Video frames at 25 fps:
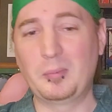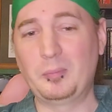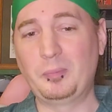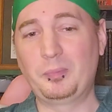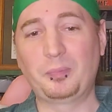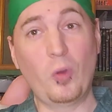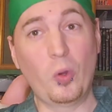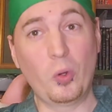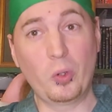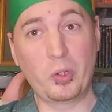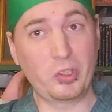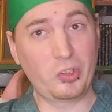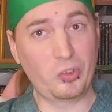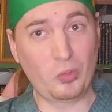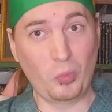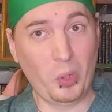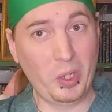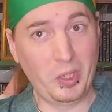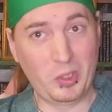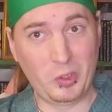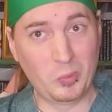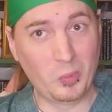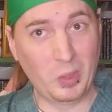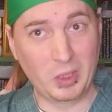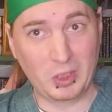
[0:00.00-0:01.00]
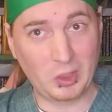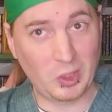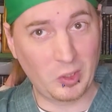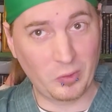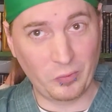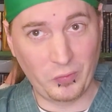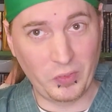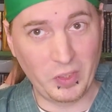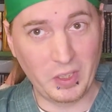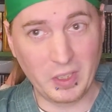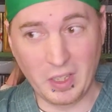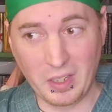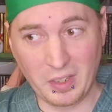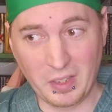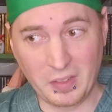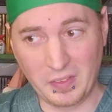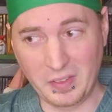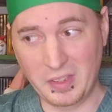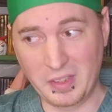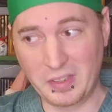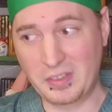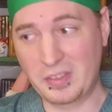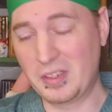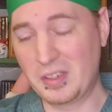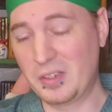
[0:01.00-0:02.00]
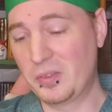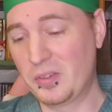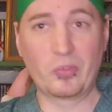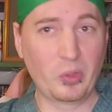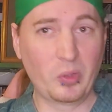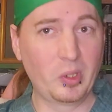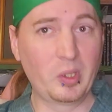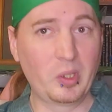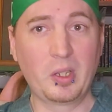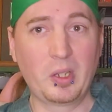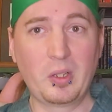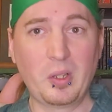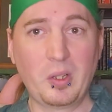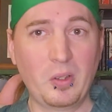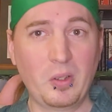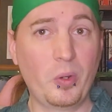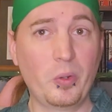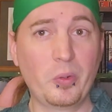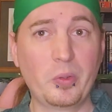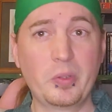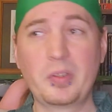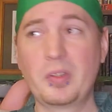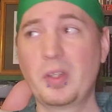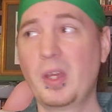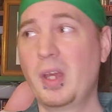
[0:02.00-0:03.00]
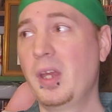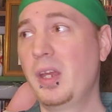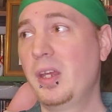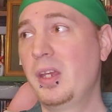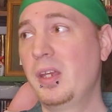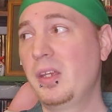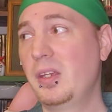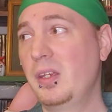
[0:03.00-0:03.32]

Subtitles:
They focused way too much on feet on this. It was really gross.